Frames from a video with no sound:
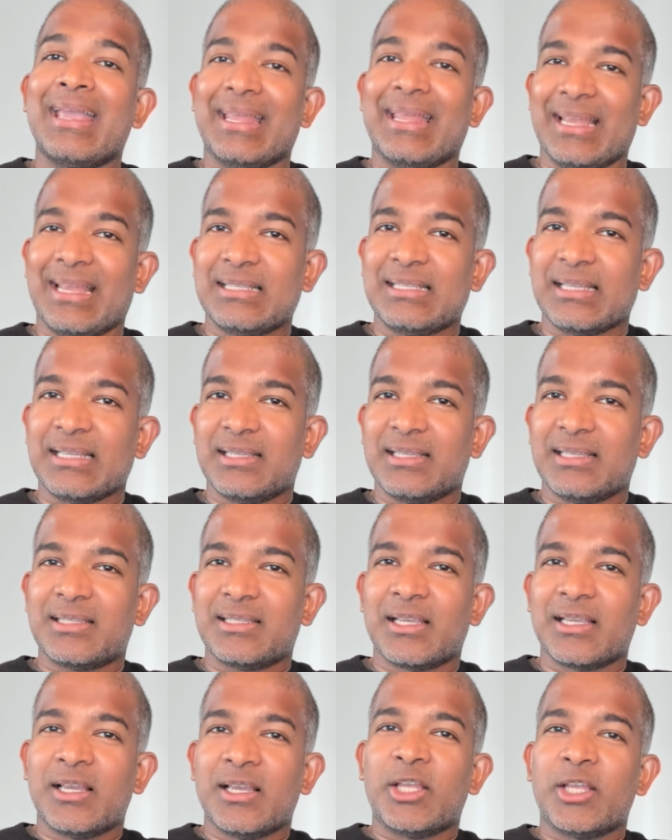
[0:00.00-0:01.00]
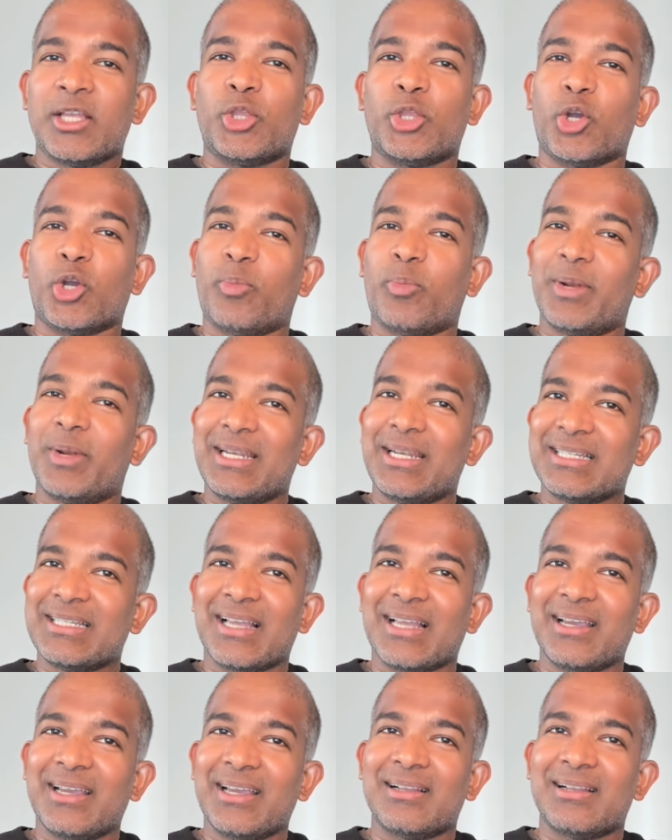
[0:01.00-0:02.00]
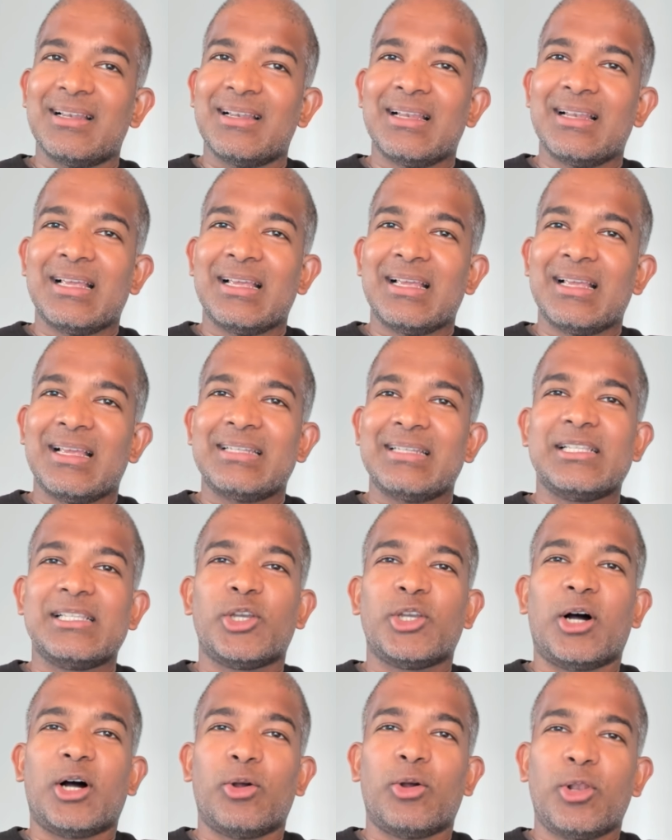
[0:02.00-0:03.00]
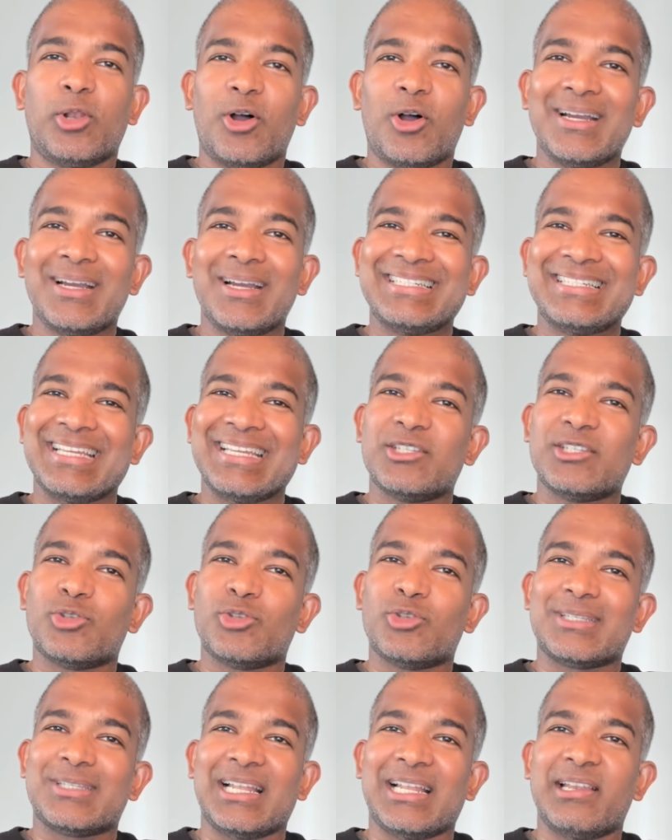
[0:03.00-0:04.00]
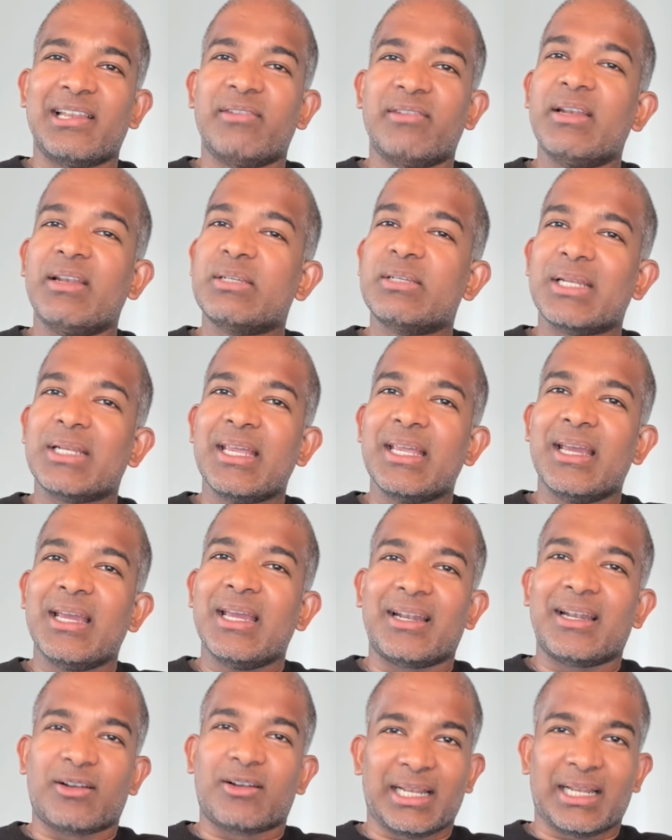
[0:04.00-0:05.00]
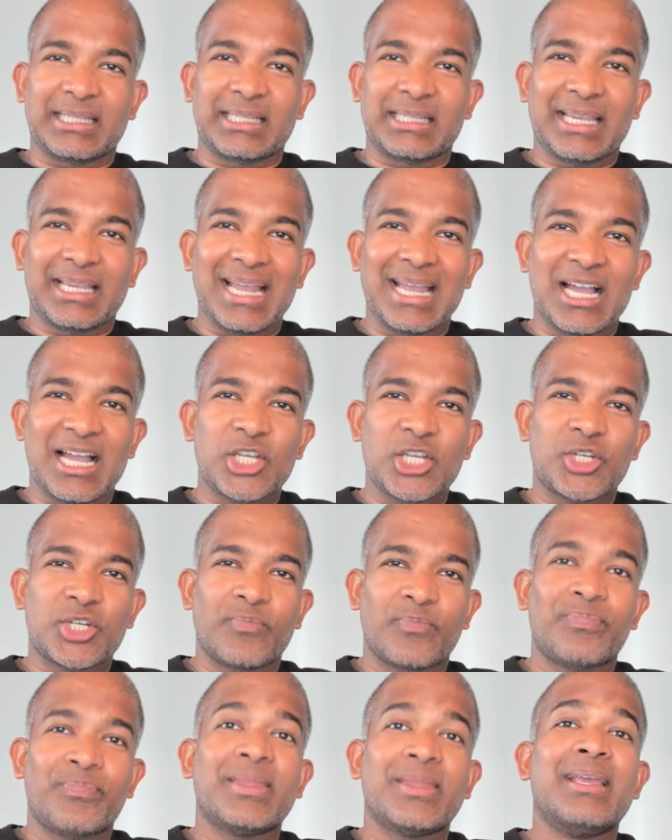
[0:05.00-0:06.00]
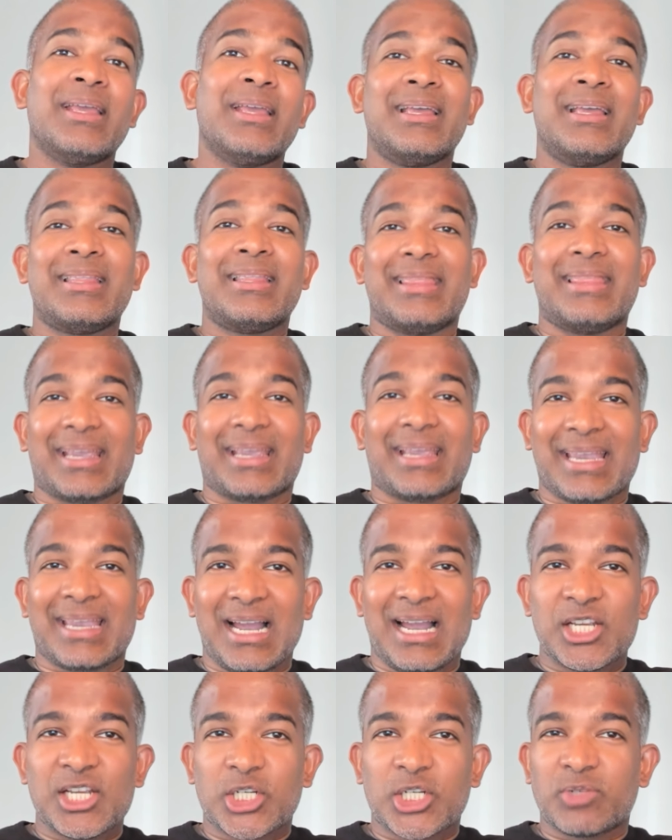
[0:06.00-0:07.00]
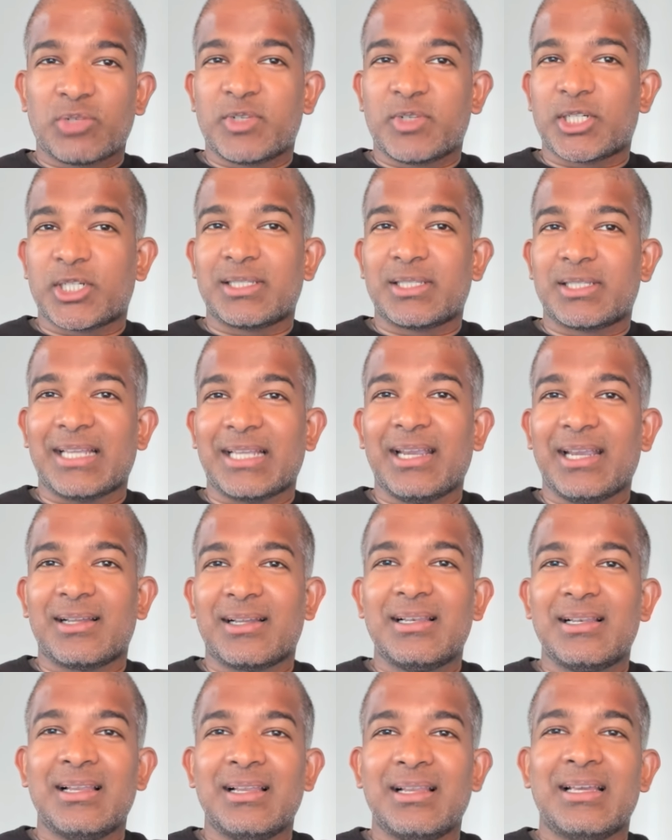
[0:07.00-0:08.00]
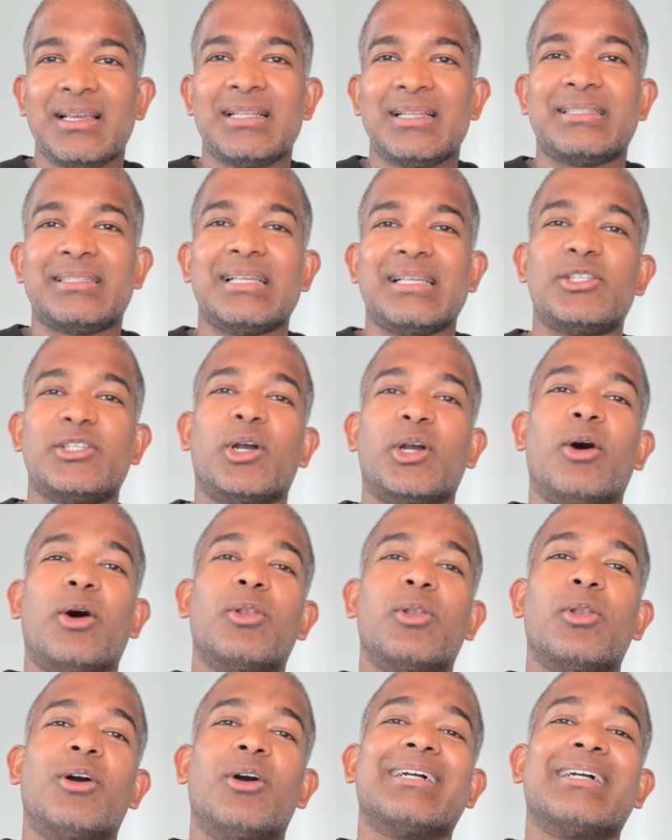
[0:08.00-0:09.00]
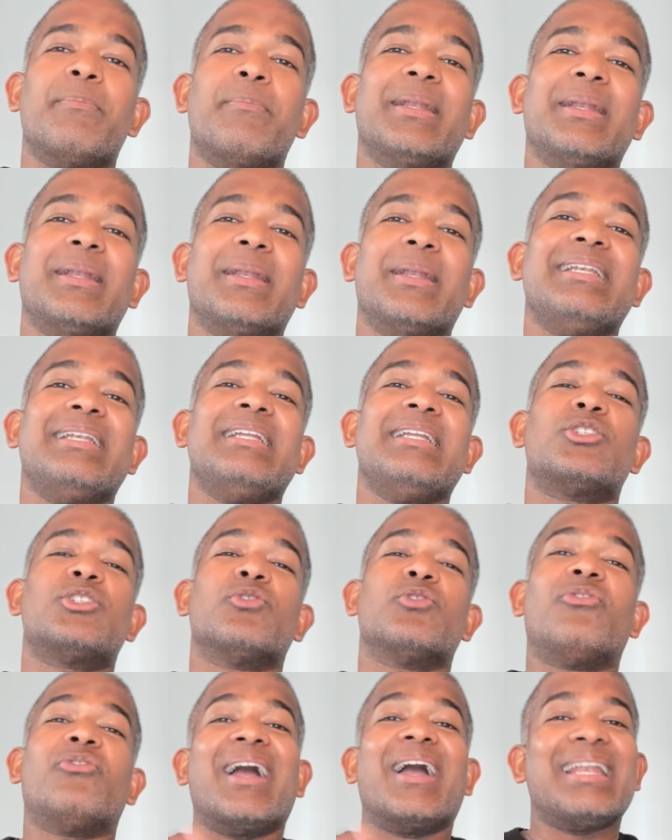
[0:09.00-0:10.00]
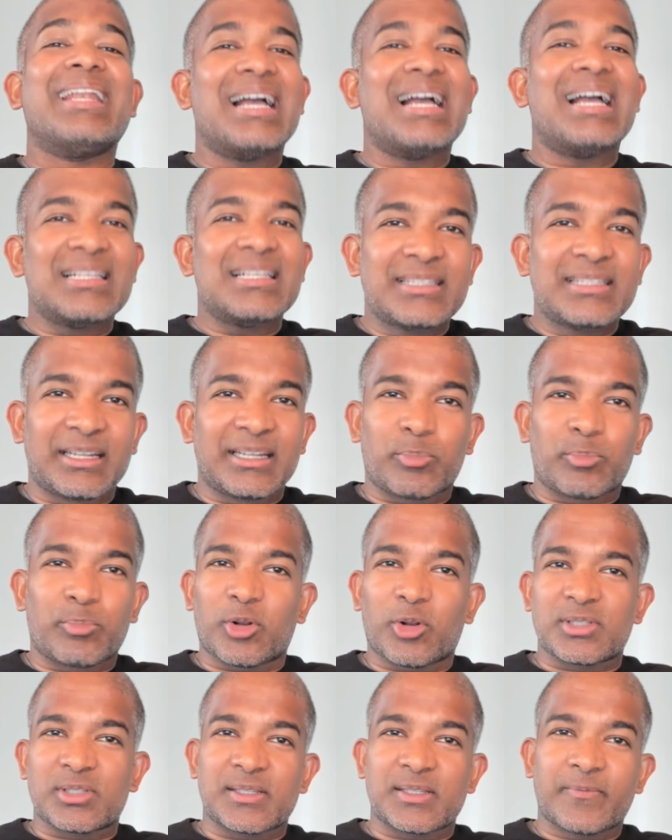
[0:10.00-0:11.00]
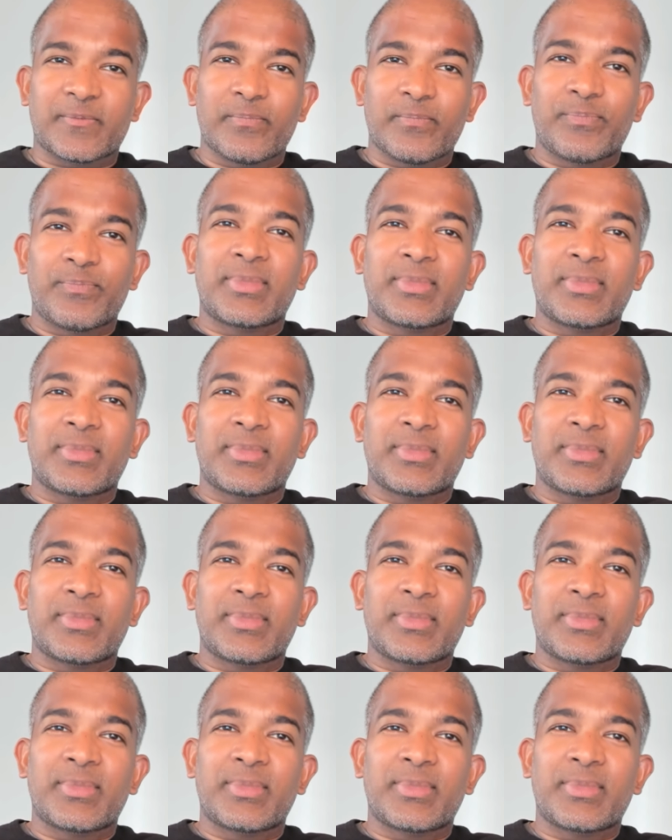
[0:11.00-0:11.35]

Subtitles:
In essence, the operating cycle tells you how long it takes to sell inventory and collect the cash. The cash conversion cycle tells you how long the company needs to finance that process.